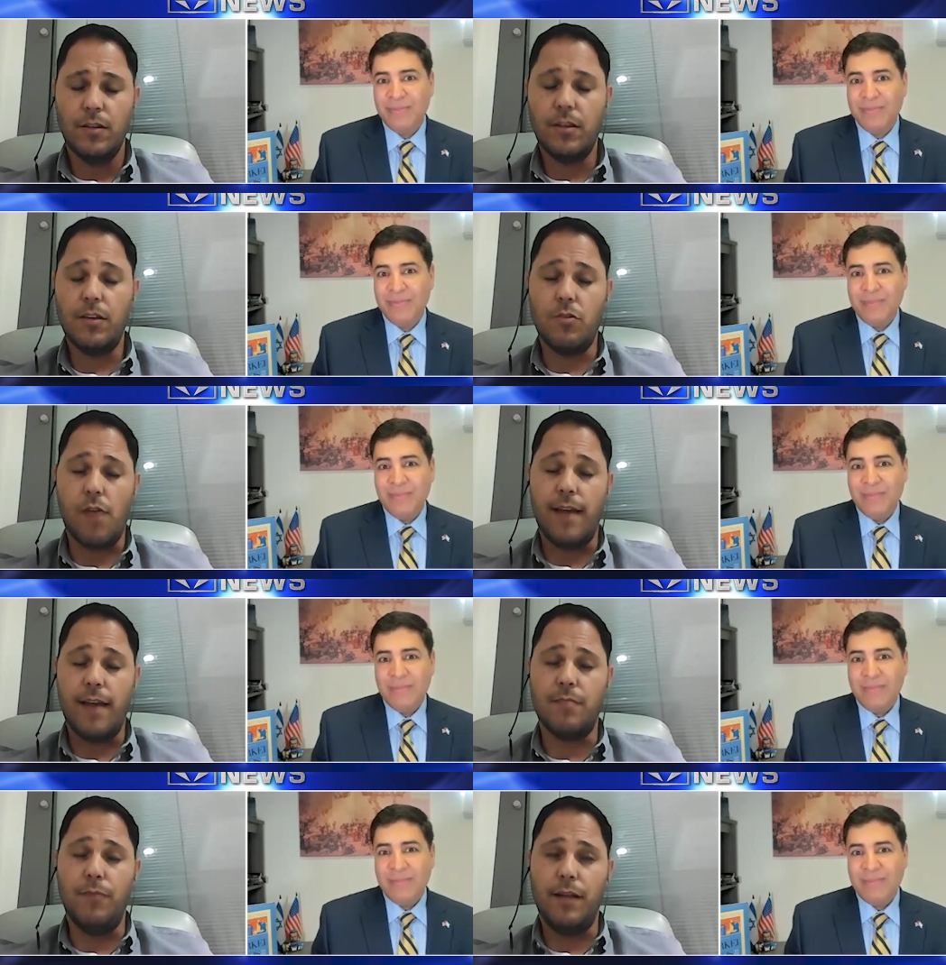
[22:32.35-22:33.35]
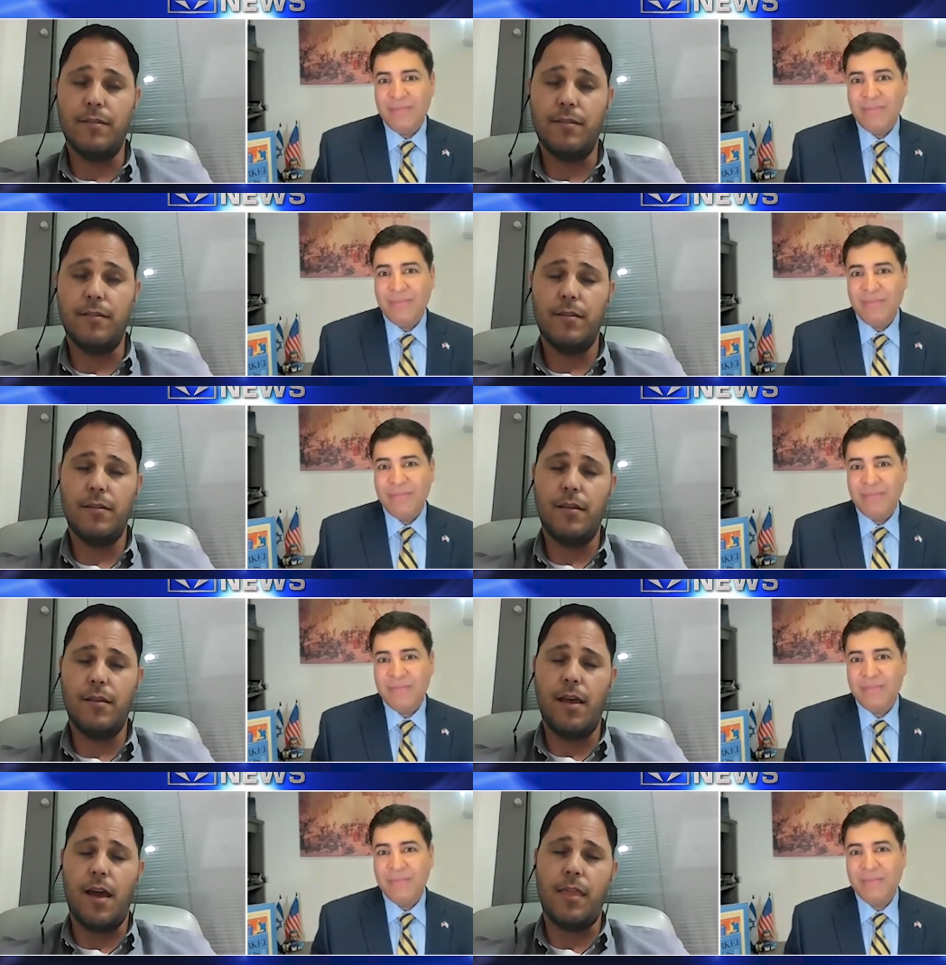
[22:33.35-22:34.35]
Speaker 1: Yeah, you're right, but
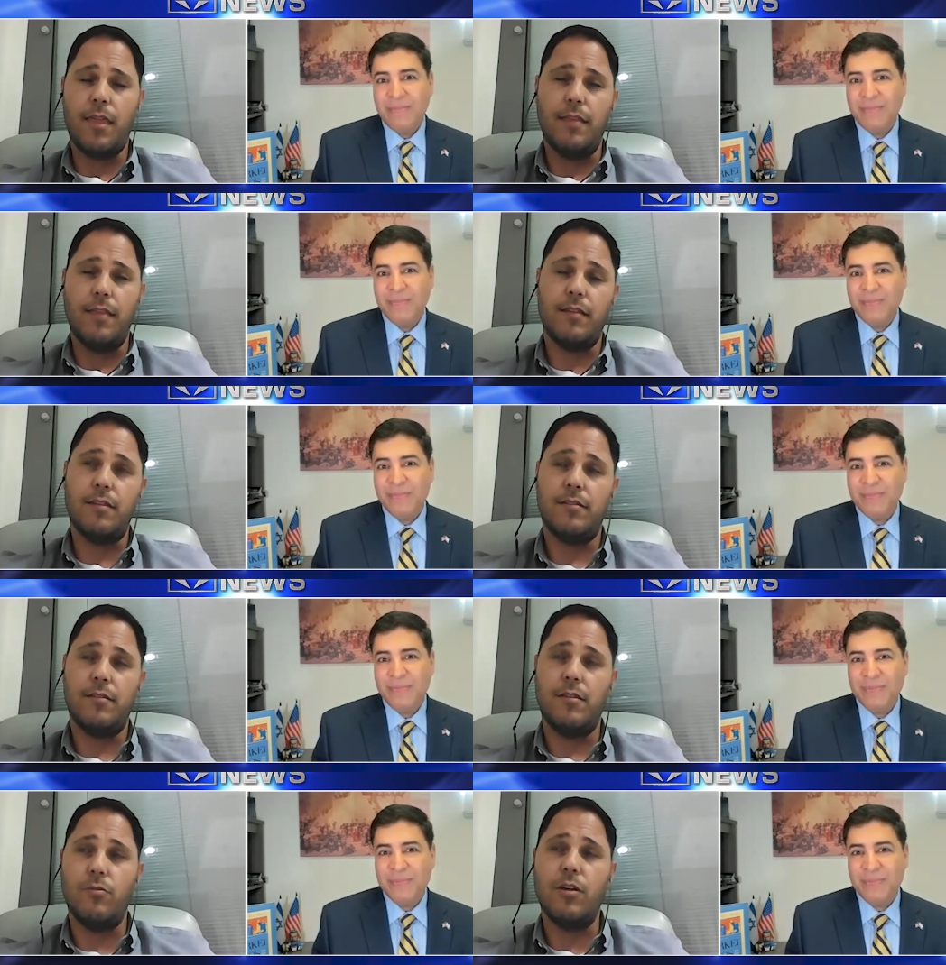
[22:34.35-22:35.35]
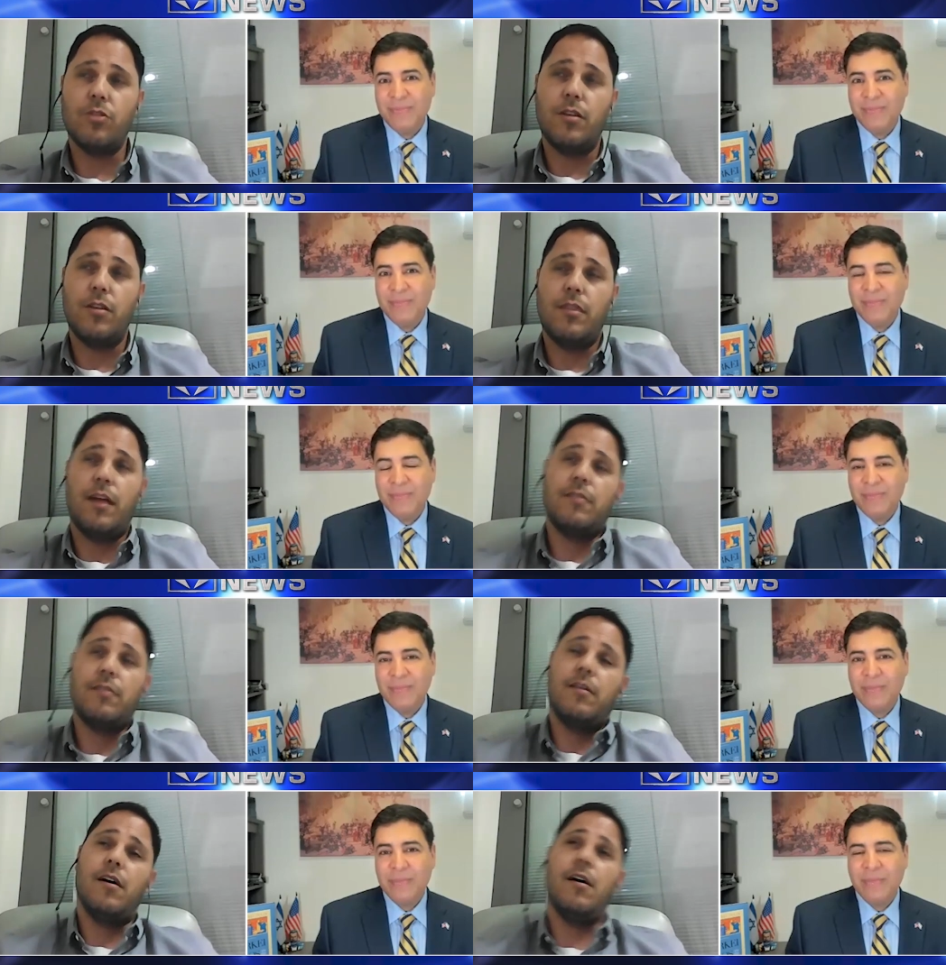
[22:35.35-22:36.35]
I think that the situation that
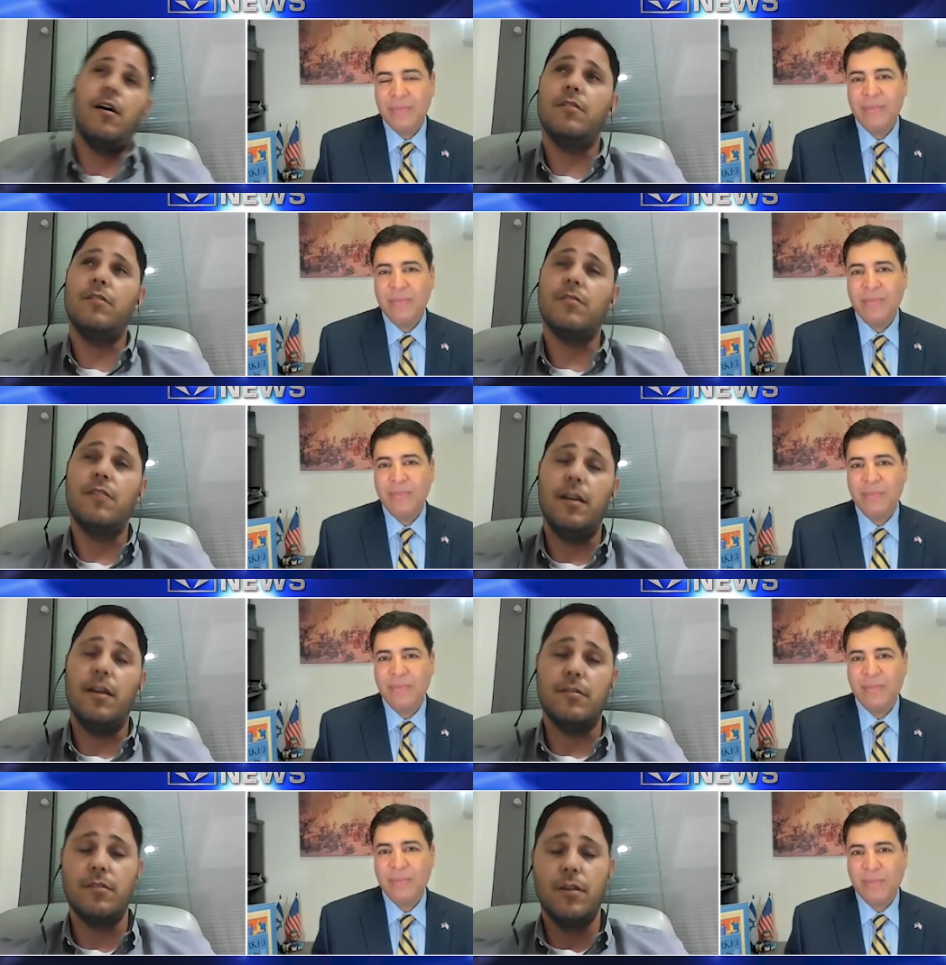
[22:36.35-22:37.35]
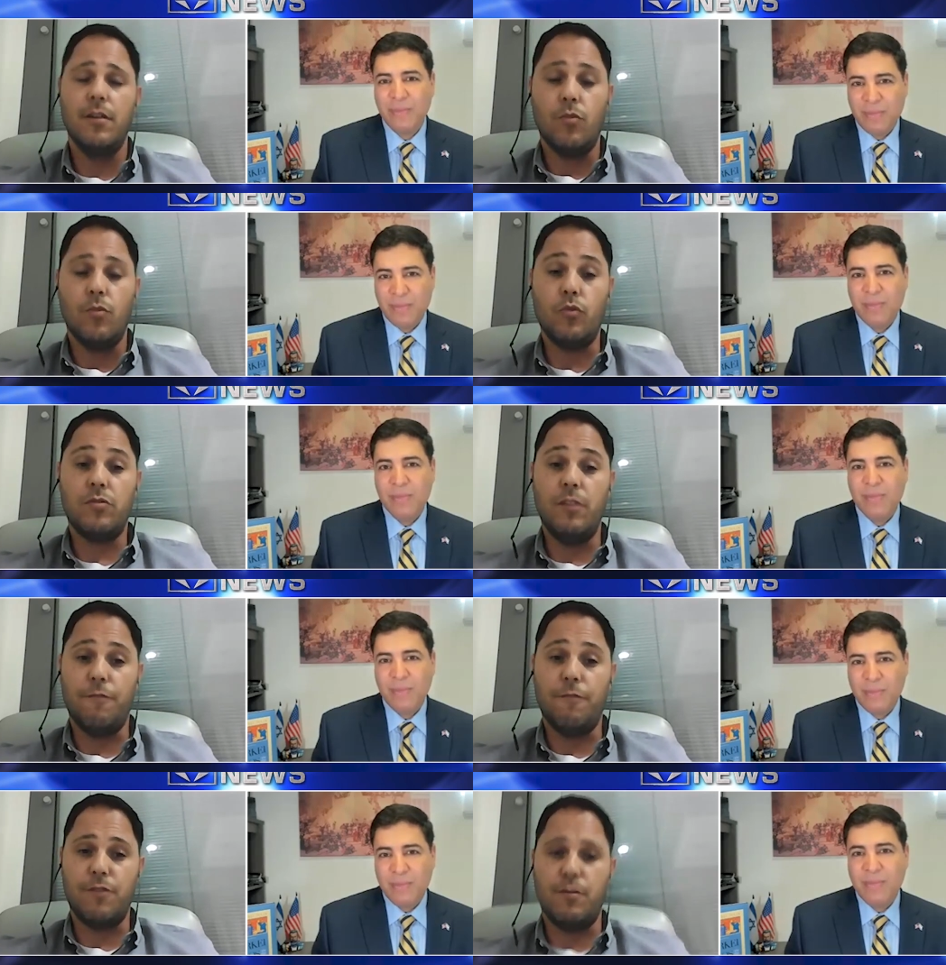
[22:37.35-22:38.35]
uh, in these days was
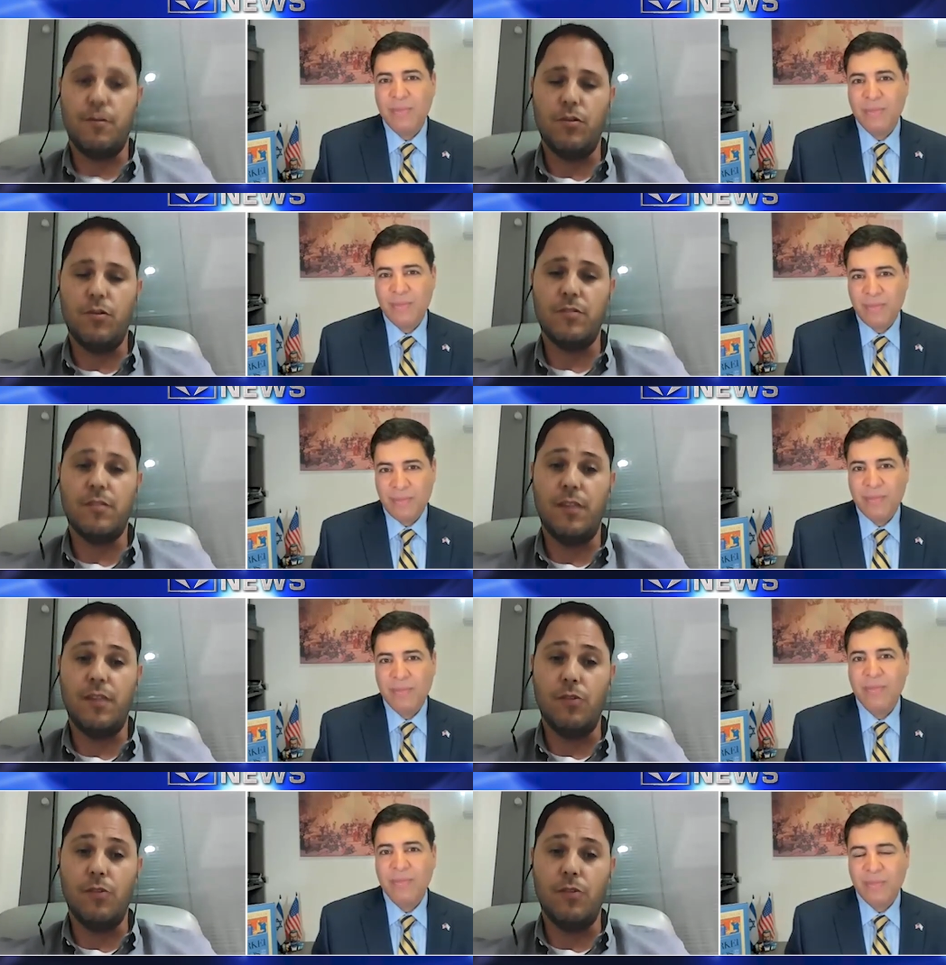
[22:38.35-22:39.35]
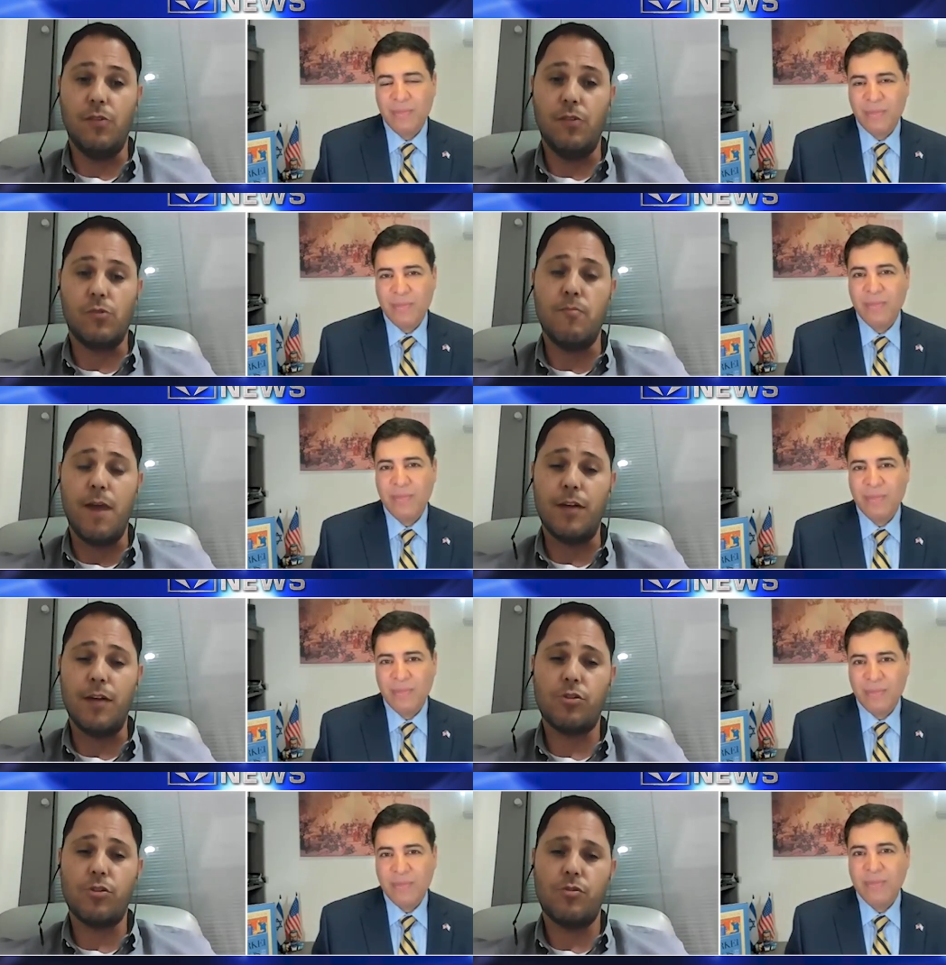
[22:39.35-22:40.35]
different because the terror was
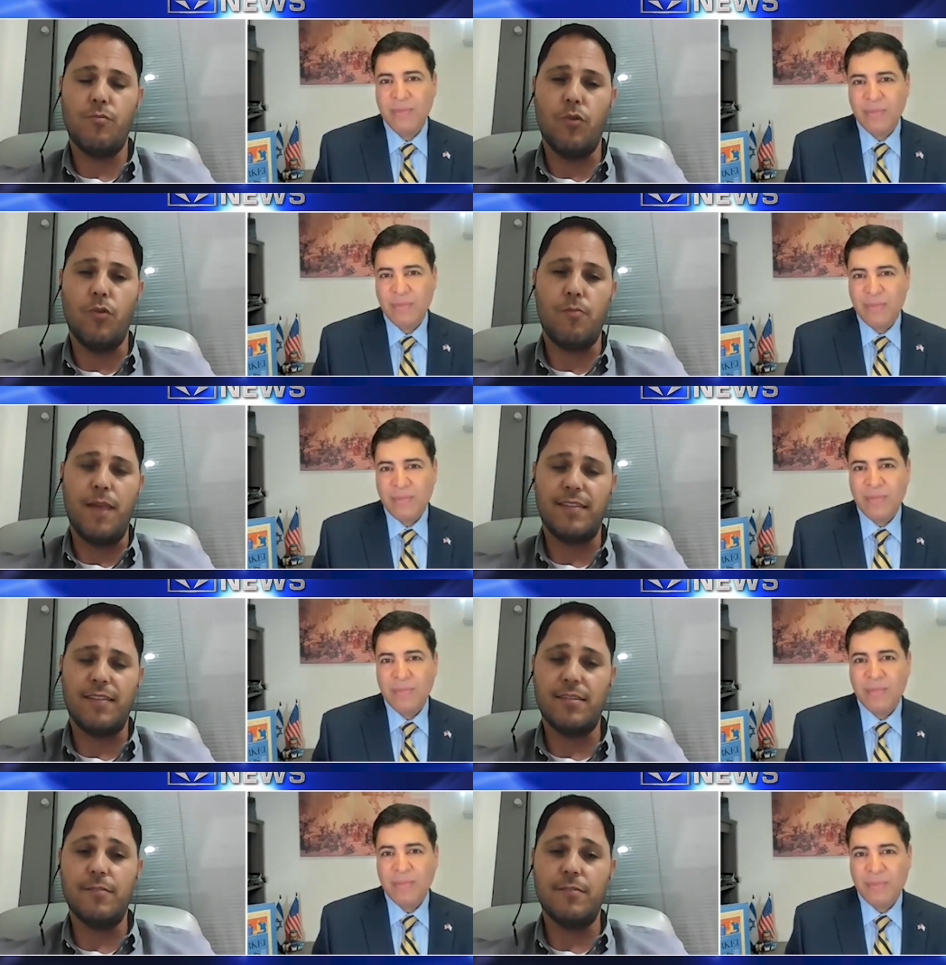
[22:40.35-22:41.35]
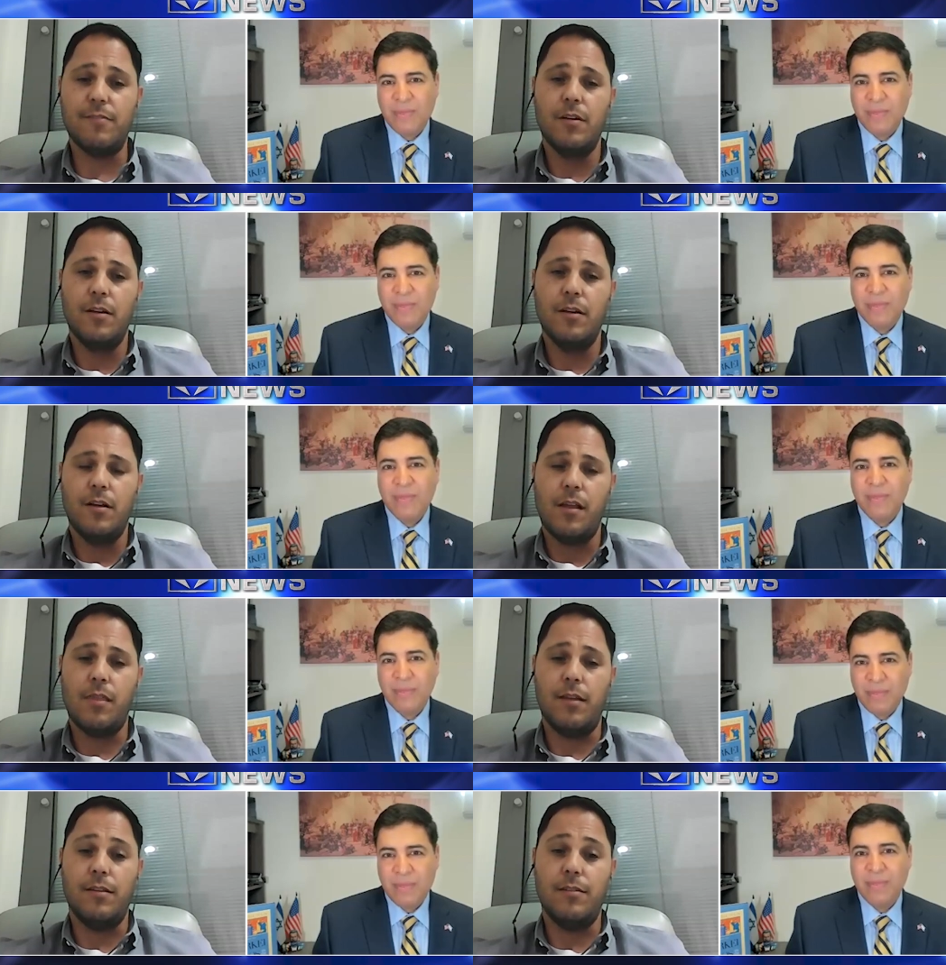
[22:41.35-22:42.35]
much more massive
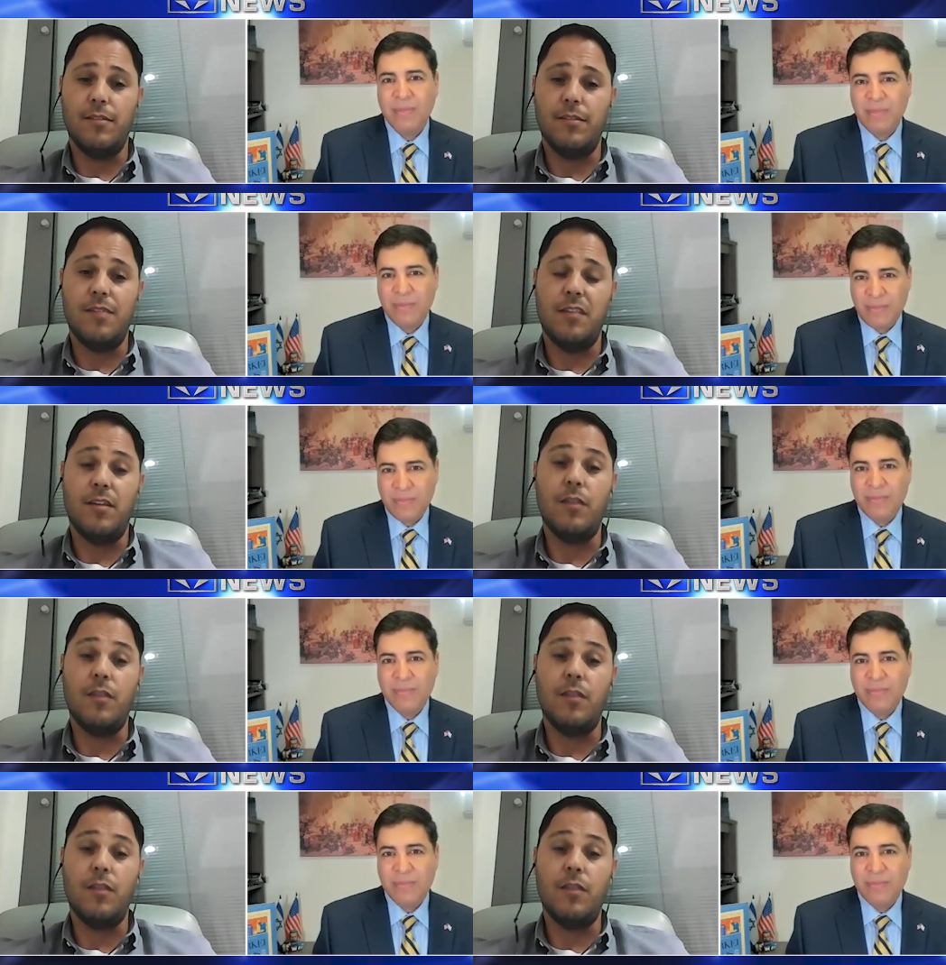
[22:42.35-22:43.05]
than in these days.